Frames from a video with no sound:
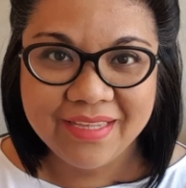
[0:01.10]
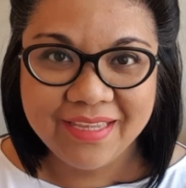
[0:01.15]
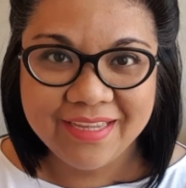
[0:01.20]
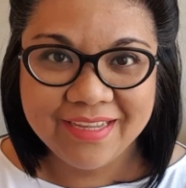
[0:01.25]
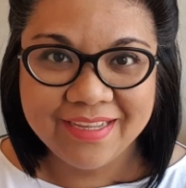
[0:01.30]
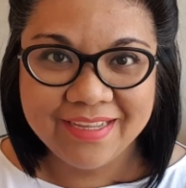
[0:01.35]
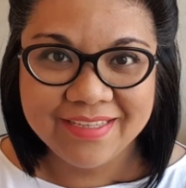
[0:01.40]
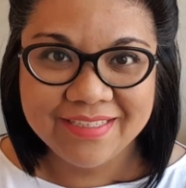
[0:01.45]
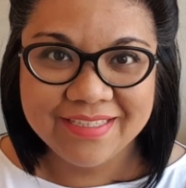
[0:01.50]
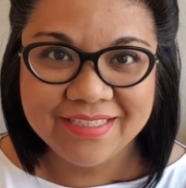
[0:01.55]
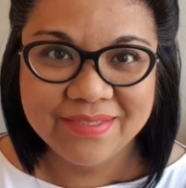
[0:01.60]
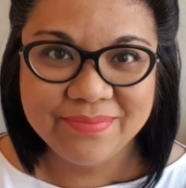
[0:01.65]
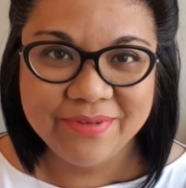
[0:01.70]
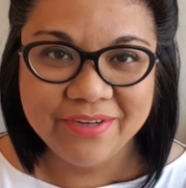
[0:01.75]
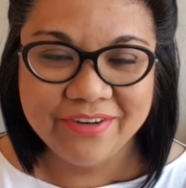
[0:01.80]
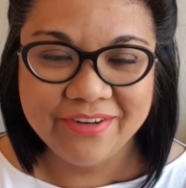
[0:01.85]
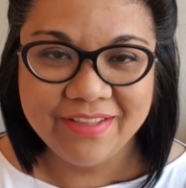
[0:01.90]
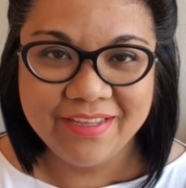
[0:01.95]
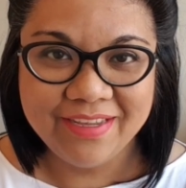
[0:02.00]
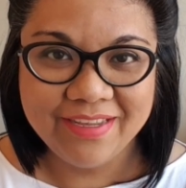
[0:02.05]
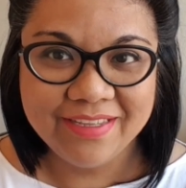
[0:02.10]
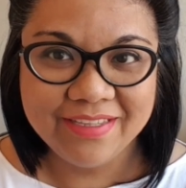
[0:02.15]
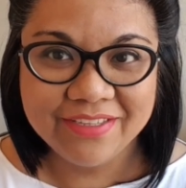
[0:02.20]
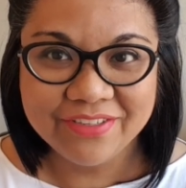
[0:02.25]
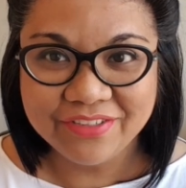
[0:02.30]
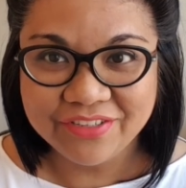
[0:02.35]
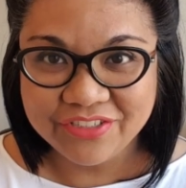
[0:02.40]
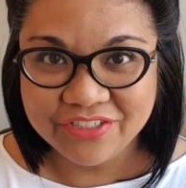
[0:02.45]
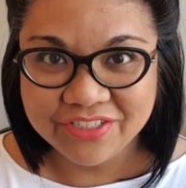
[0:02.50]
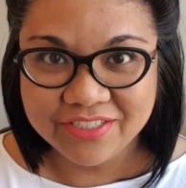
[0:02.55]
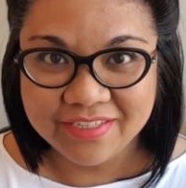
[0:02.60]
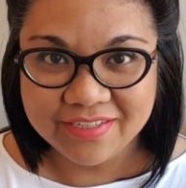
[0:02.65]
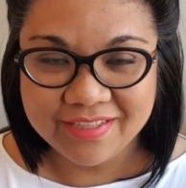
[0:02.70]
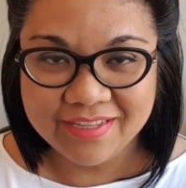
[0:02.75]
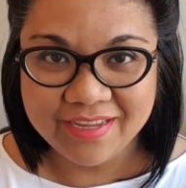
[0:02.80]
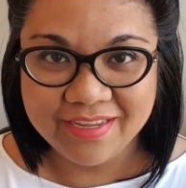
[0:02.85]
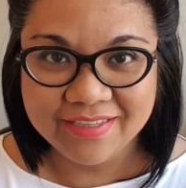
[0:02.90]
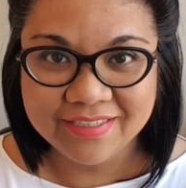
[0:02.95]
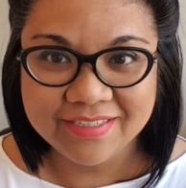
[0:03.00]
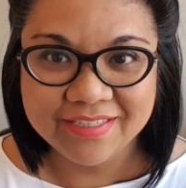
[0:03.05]
Hey guys, it's Miralee Delicious
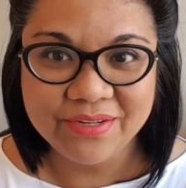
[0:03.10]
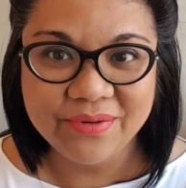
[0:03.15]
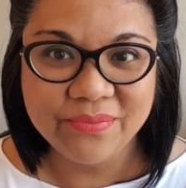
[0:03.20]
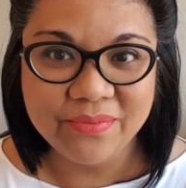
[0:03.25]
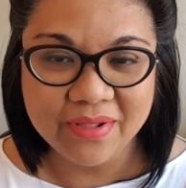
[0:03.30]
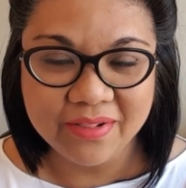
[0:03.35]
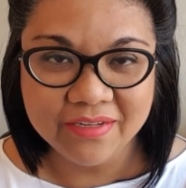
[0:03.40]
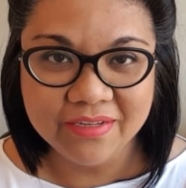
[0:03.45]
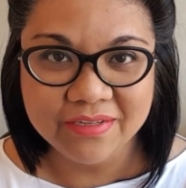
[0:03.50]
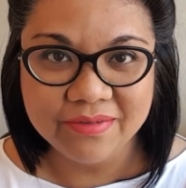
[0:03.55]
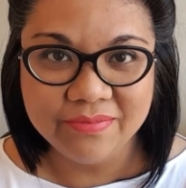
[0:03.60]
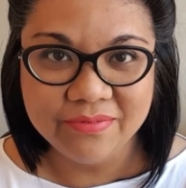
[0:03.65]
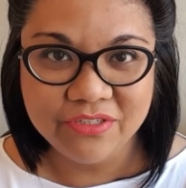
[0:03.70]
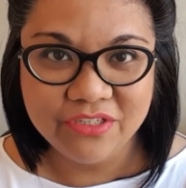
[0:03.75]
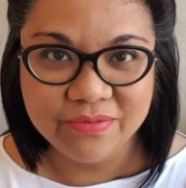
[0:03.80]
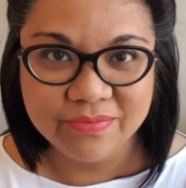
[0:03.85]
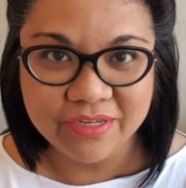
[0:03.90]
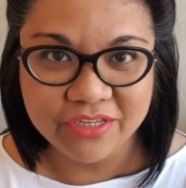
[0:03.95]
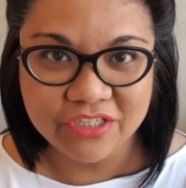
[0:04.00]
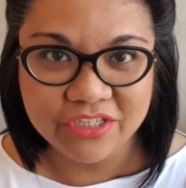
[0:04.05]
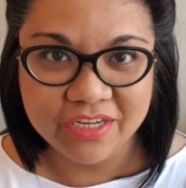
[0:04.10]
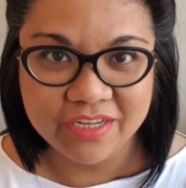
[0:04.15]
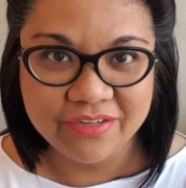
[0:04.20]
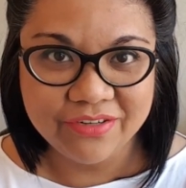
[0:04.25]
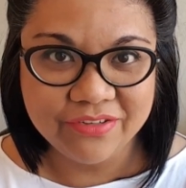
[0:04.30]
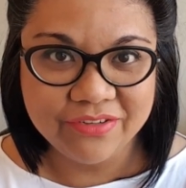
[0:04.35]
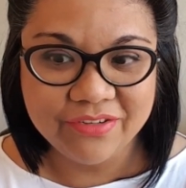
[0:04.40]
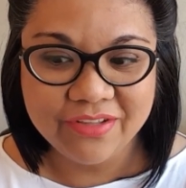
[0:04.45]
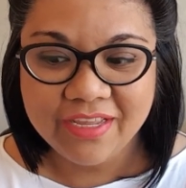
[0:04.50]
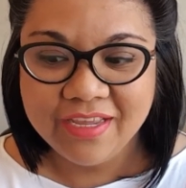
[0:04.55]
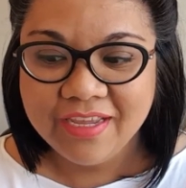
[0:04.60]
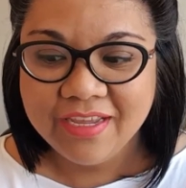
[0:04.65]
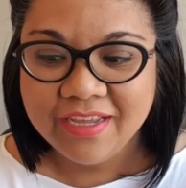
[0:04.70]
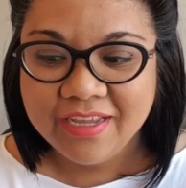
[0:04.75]
Delights and welcome to my channel.